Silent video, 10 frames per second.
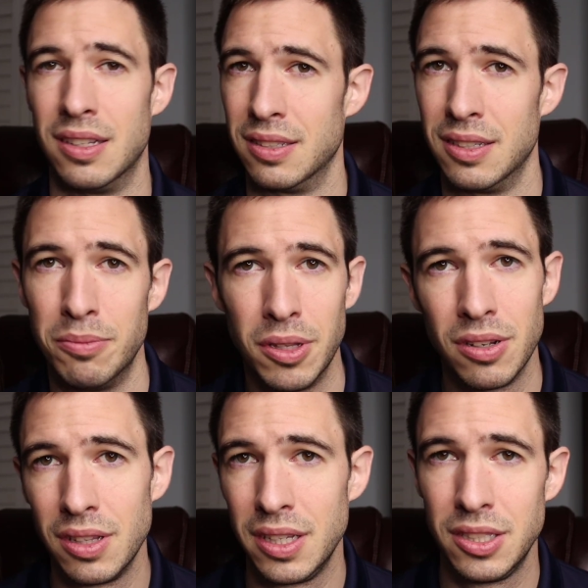of
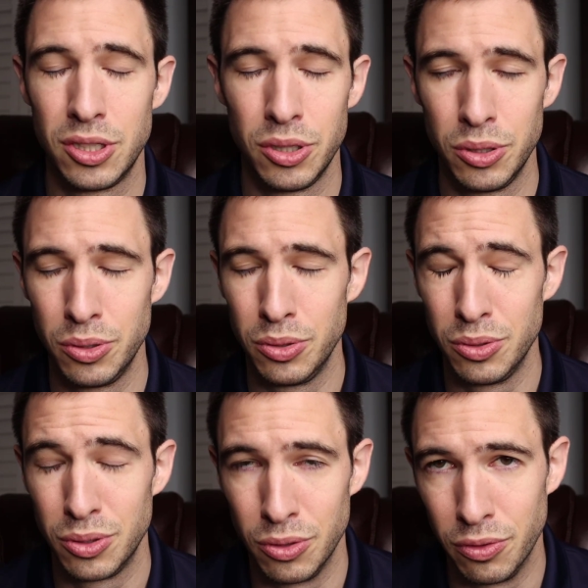similarly
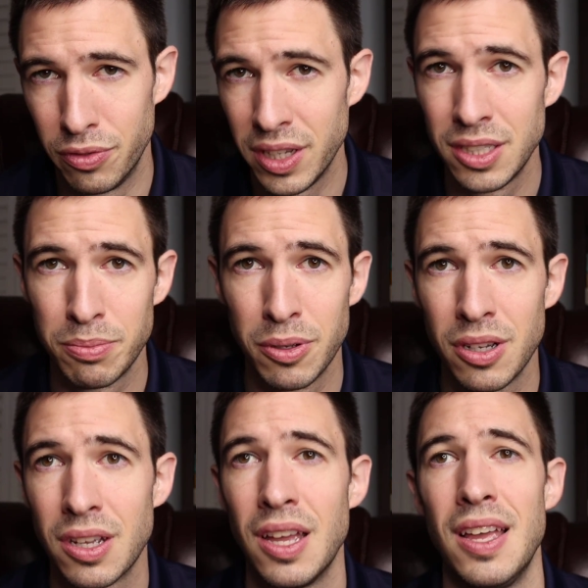to
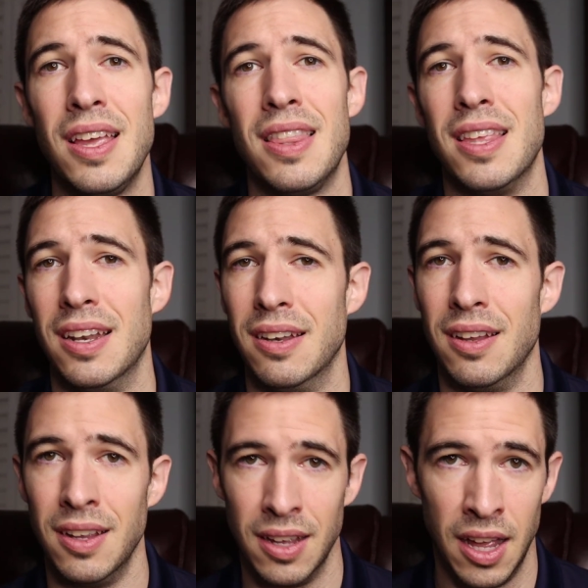Facebook, then
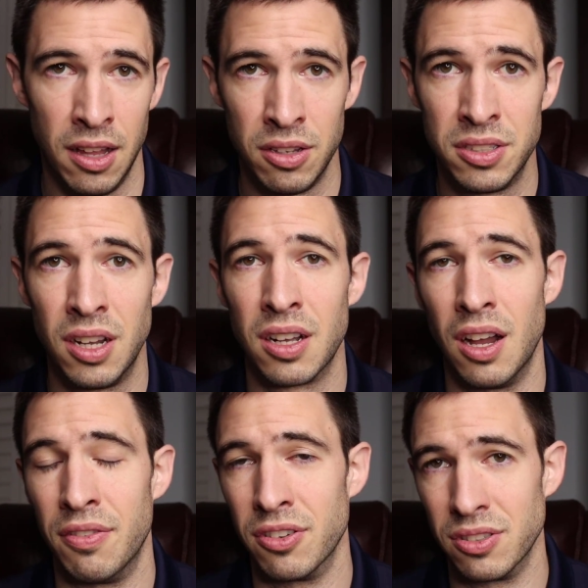HelloTalk
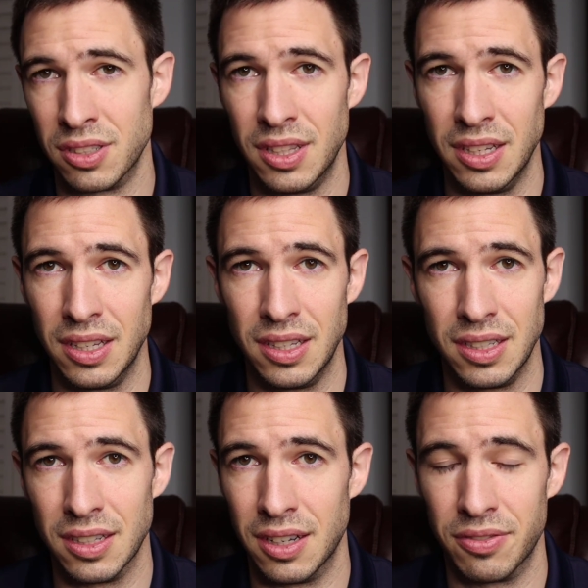offers
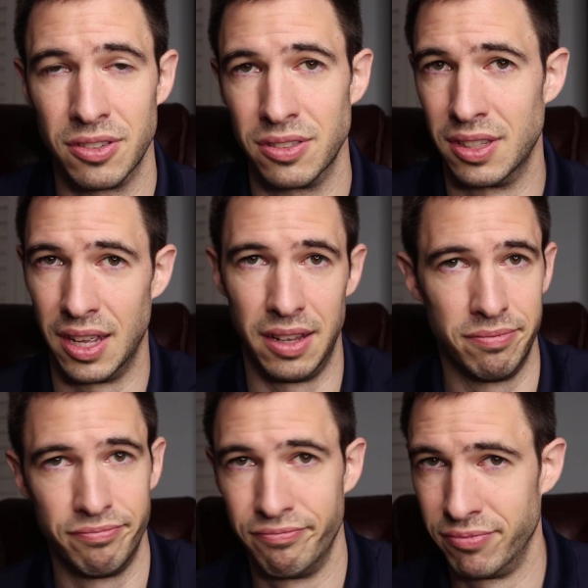
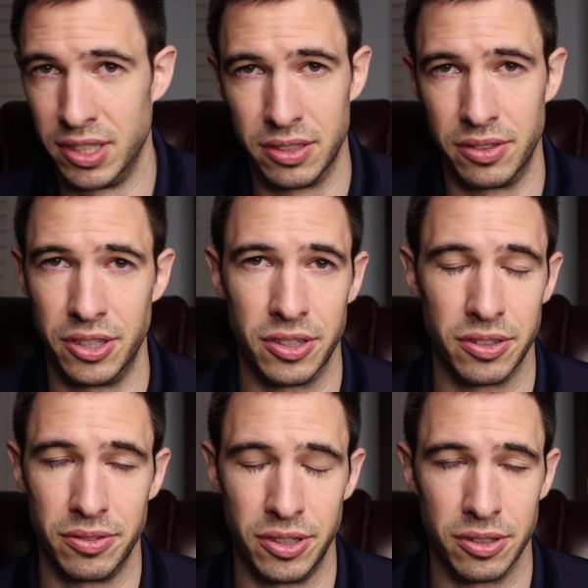that,
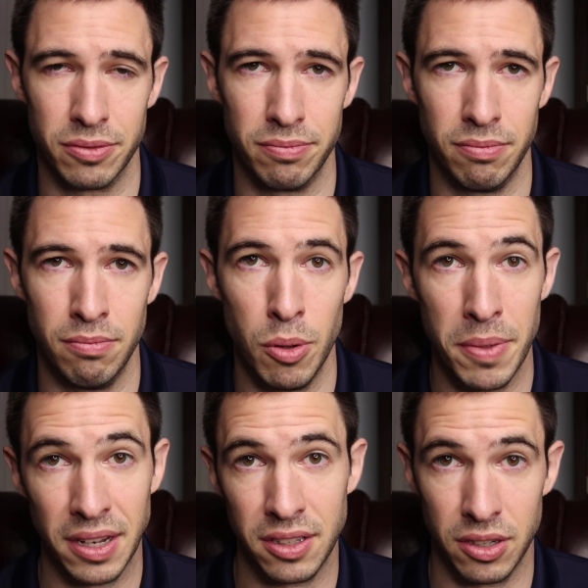your
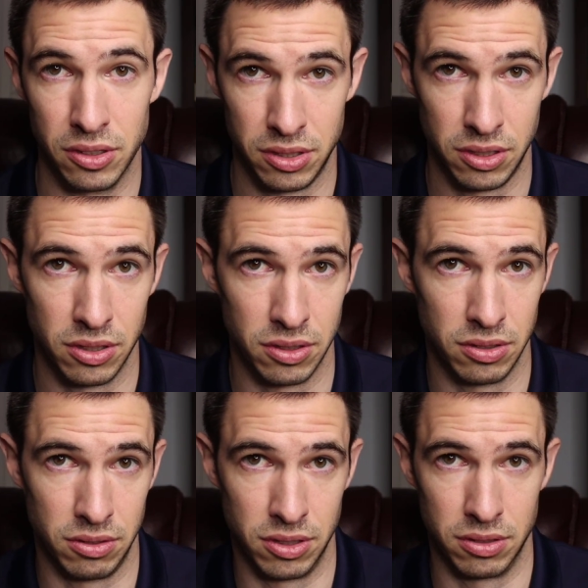mementos,
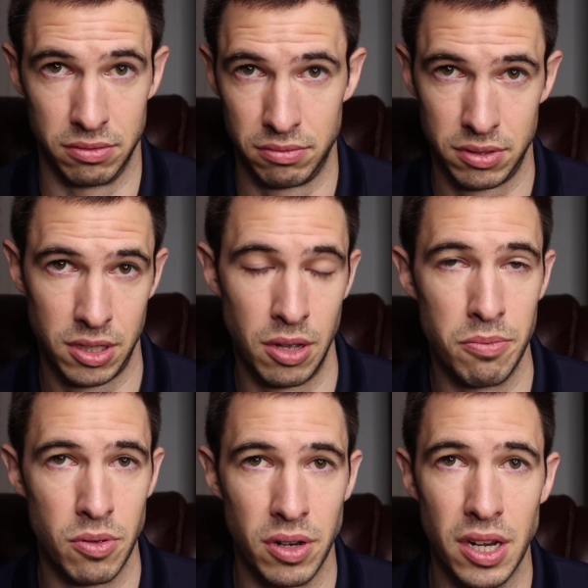your
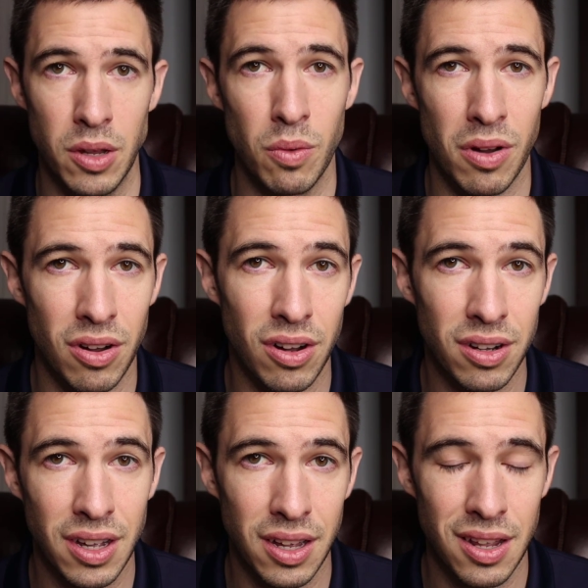community
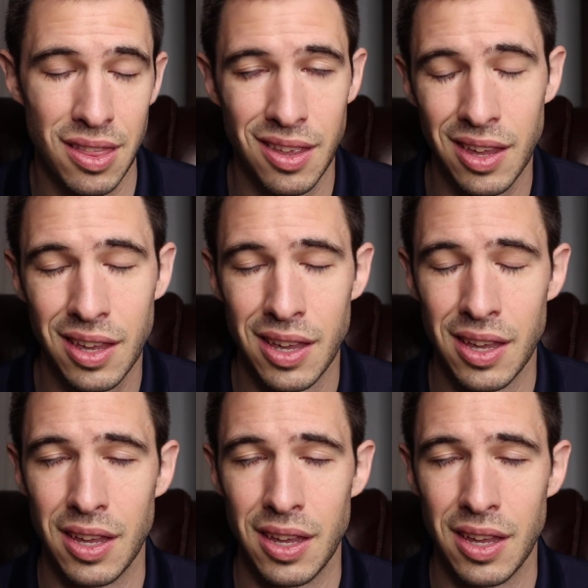wall kind of thing,